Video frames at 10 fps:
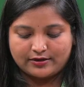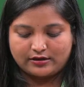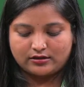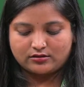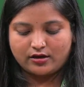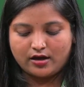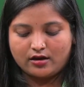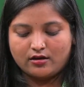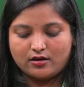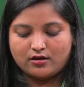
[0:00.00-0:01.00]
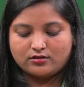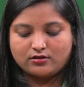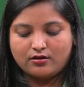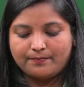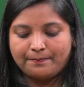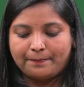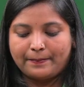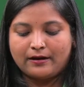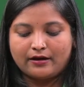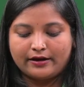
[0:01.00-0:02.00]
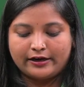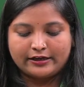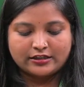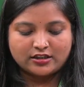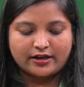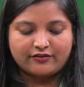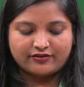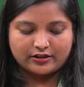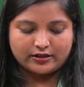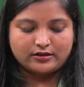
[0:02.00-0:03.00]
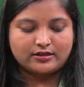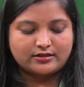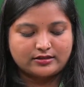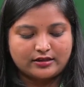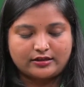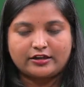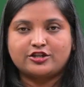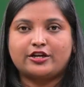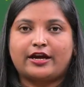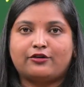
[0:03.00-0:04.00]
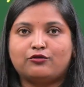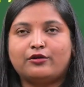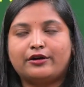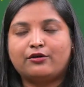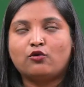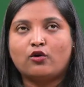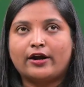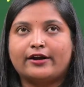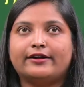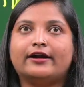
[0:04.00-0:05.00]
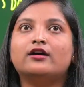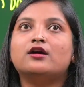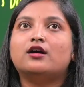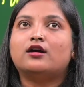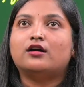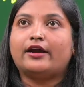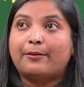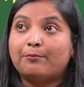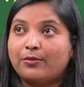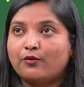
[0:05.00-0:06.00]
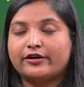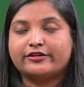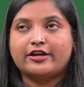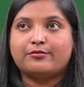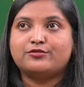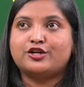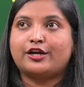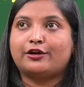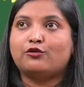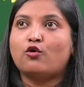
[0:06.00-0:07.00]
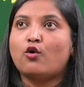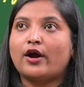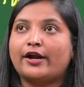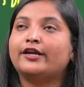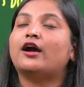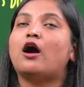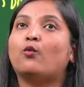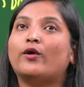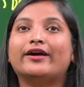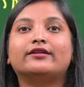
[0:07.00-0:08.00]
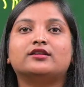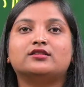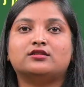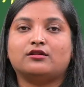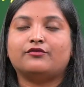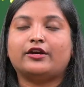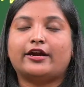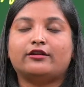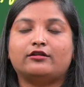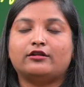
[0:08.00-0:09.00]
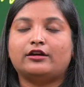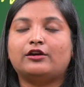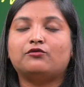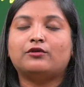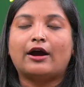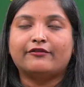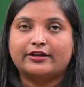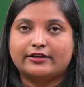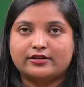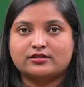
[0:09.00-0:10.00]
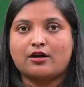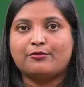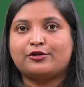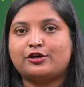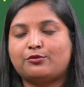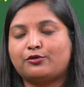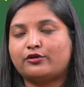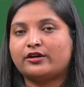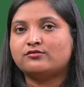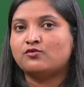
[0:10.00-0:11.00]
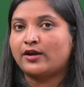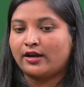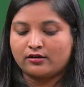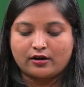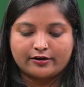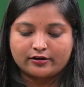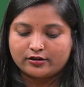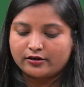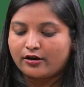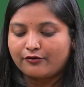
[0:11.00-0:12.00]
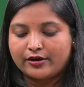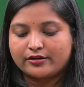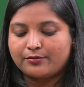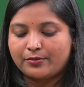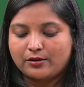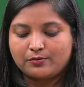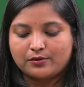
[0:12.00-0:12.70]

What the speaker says: Okay, so in each and everything, this is the thing. She can go and empower them. She can go and awareness. We can give awareness community programs. We can conduct and aware the people.